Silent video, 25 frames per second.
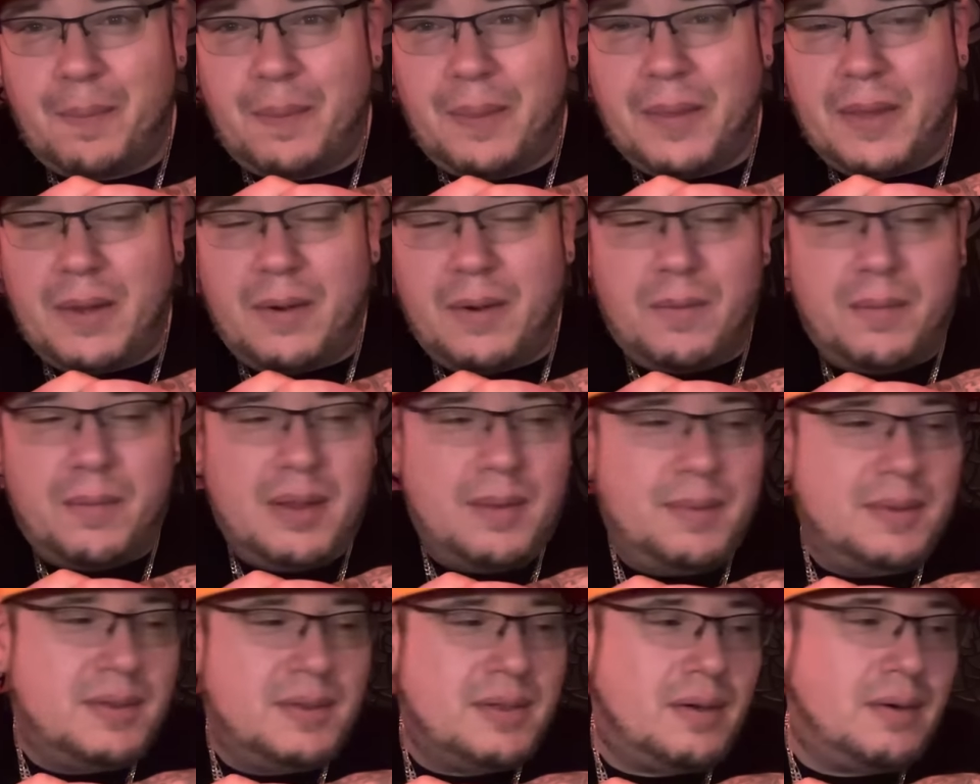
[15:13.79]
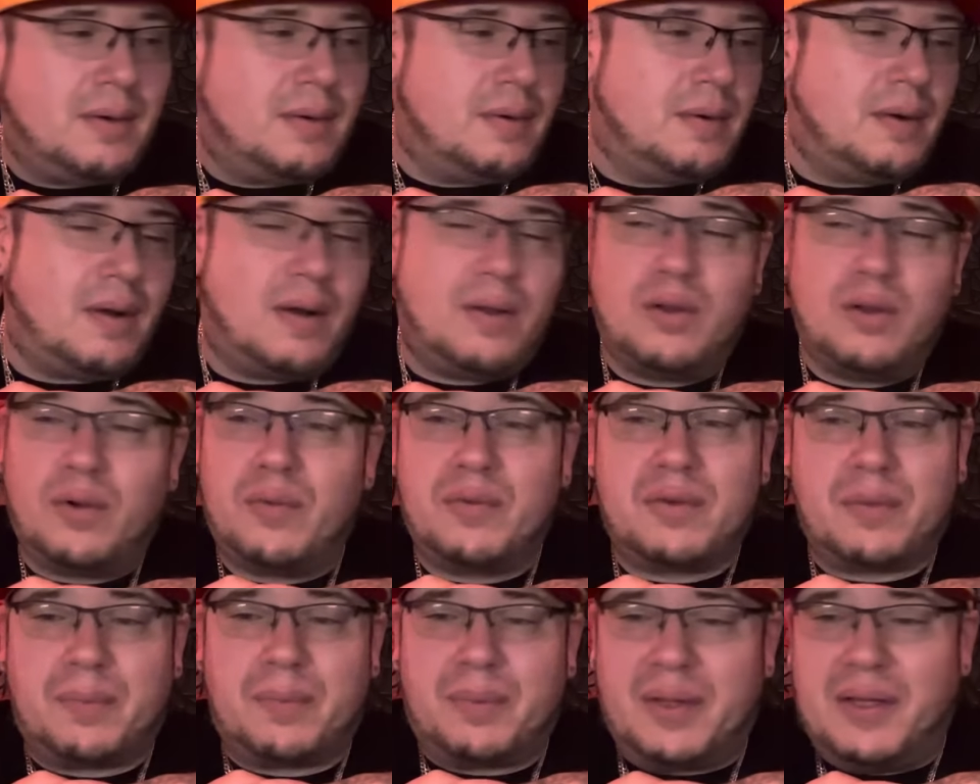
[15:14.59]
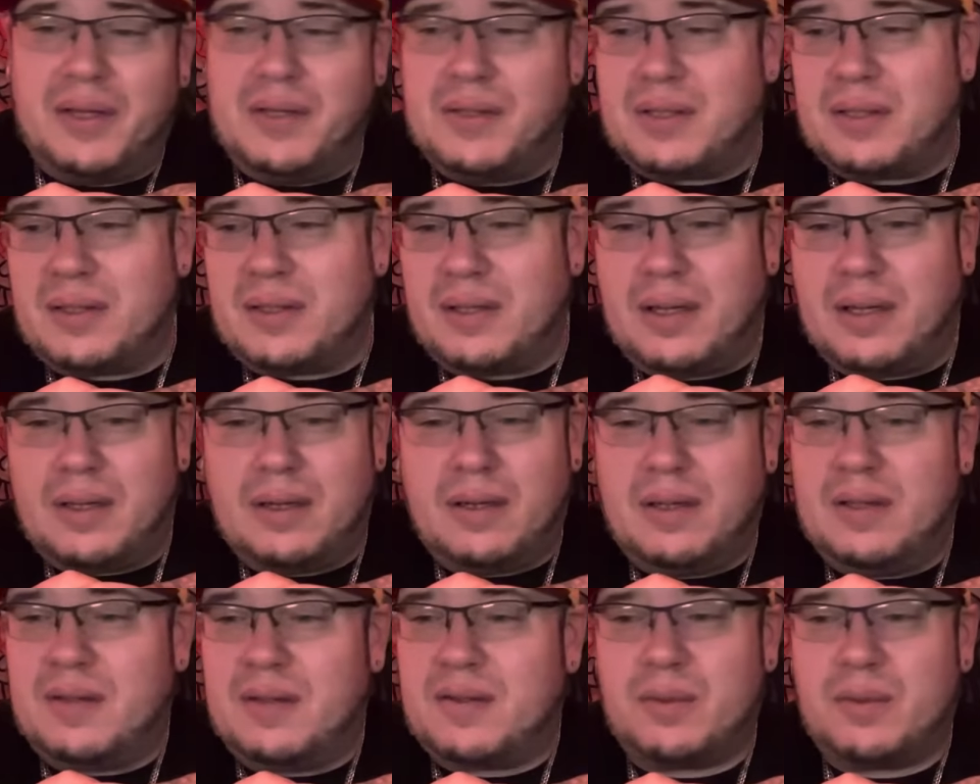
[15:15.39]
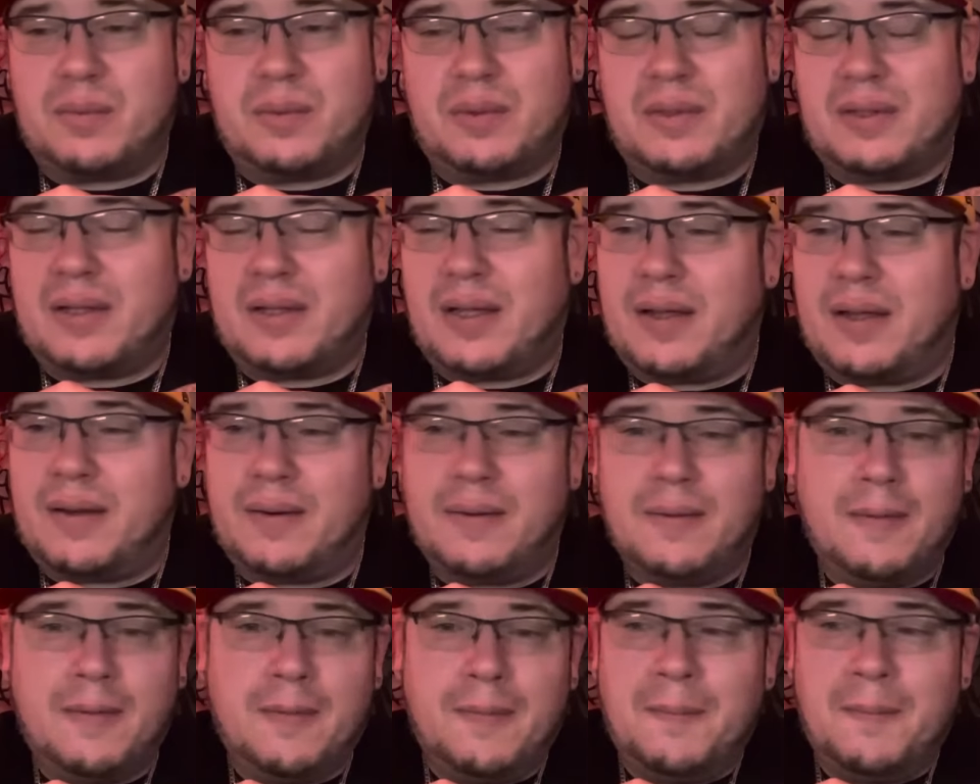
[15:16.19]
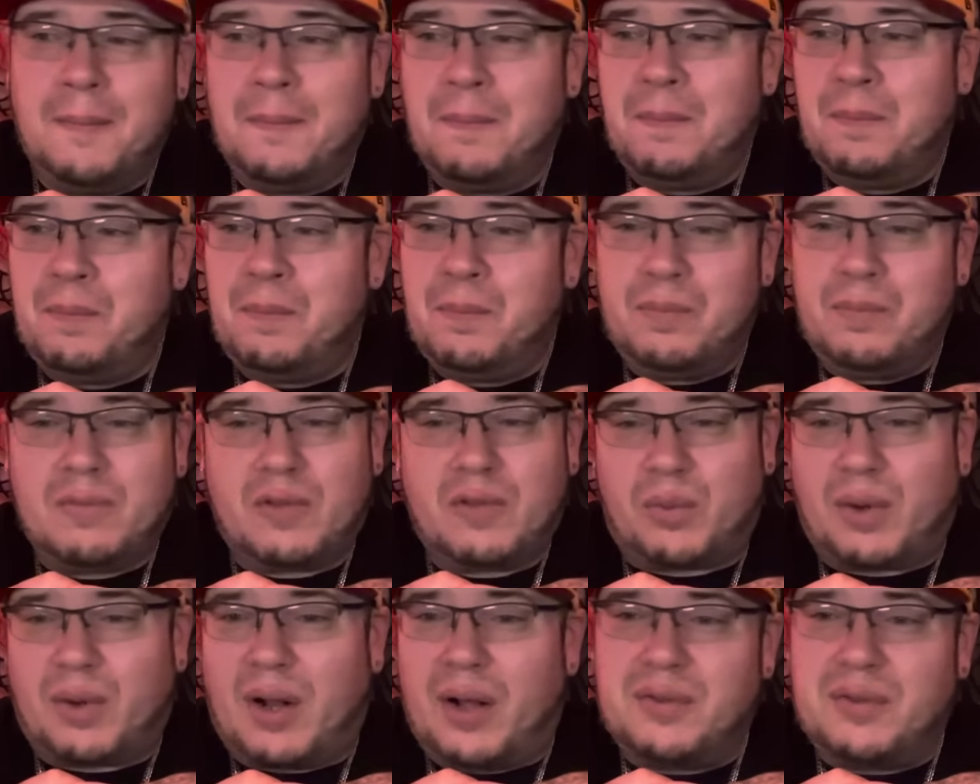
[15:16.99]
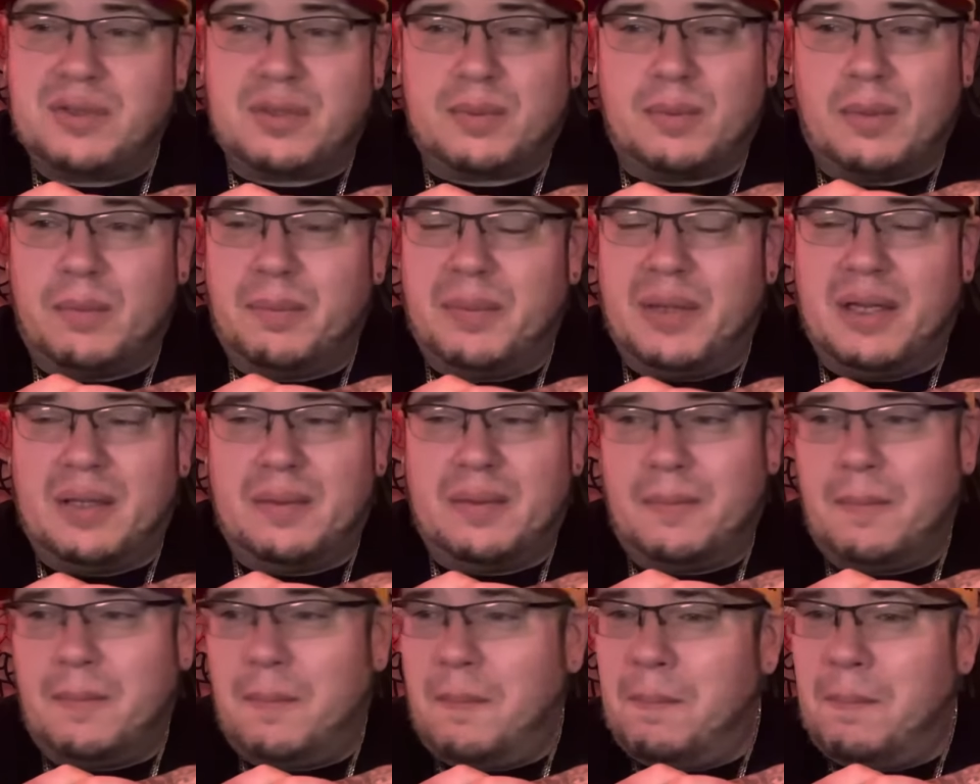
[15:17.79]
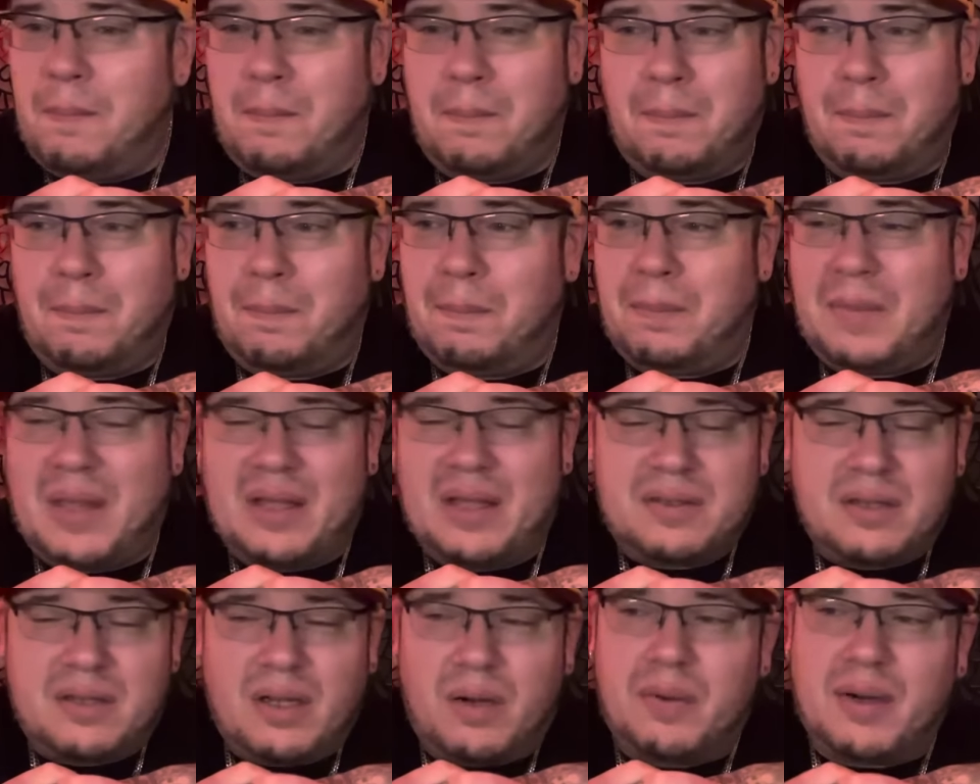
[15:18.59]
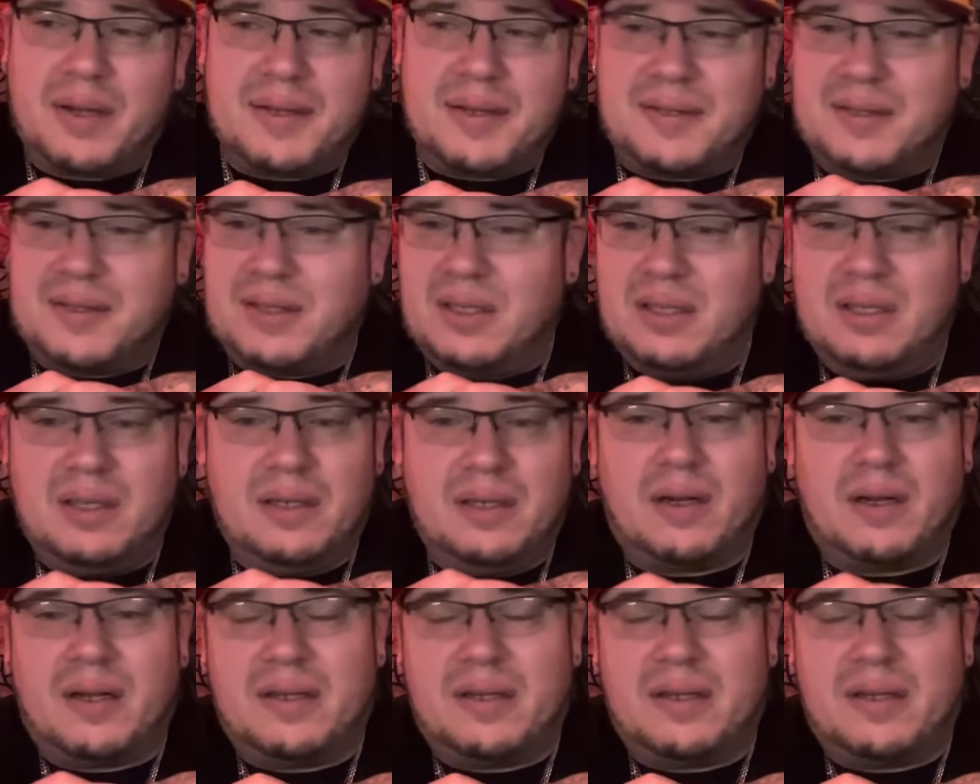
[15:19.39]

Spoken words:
You know, maybe they're all over the place and they need someone that grounds them a bit. That's not what I see here.